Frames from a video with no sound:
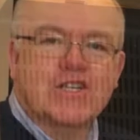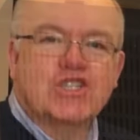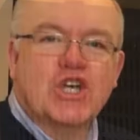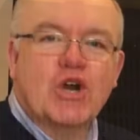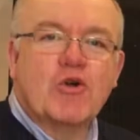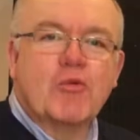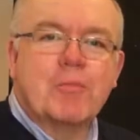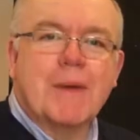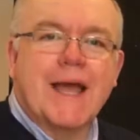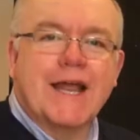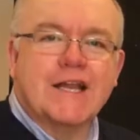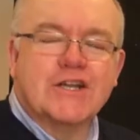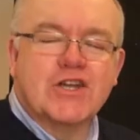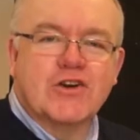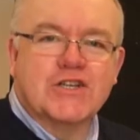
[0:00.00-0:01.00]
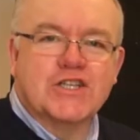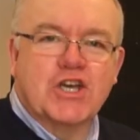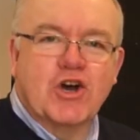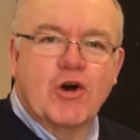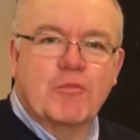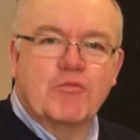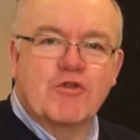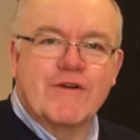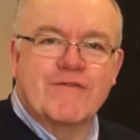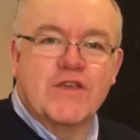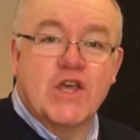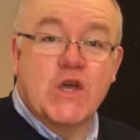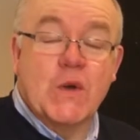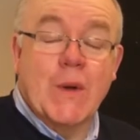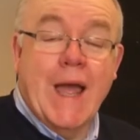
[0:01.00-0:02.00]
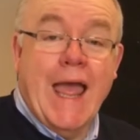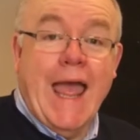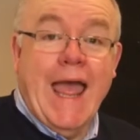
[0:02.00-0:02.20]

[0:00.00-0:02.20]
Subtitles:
GeraldMain.com review.